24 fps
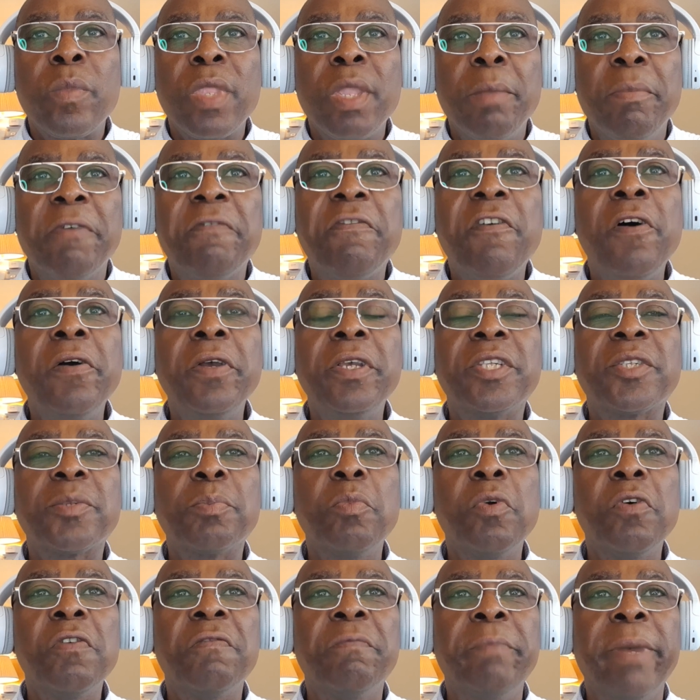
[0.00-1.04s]
Before his
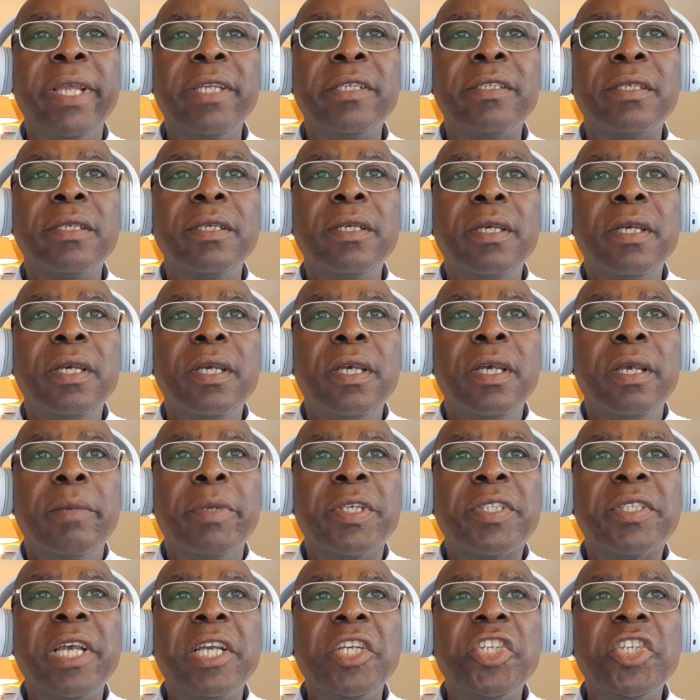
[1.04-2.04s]
movement, Mr.